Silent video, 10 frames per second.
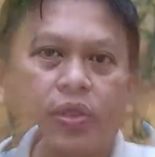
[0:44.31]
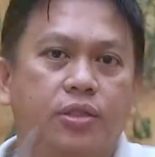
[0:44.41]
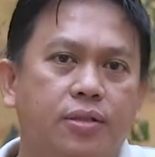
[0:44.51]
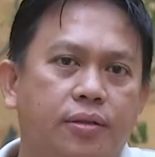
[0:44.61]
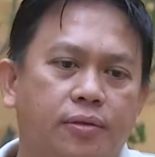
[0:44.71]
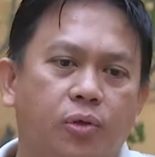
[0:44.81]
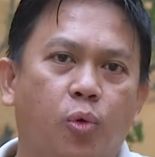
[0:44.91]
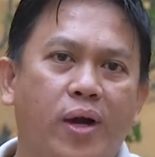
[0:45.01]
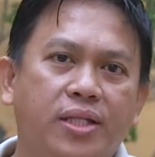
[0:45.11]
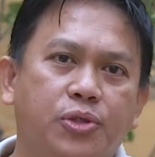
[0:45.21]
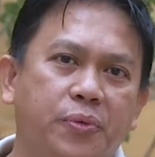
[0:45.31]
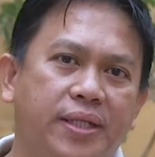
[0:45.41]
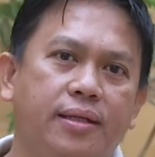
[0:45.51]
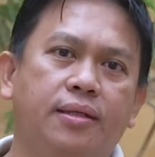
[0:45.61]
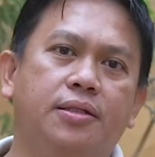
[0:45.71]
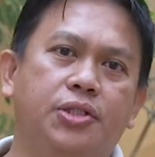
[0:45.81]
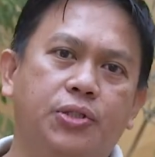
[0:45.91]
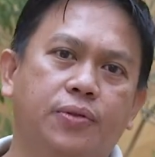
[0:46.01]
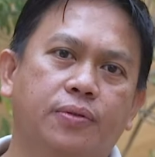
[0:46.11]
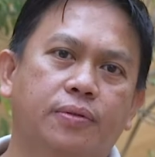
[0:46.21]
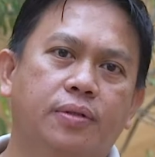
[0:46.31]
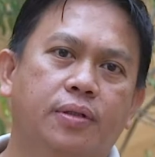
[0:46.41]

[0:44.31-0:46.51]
So why do we need to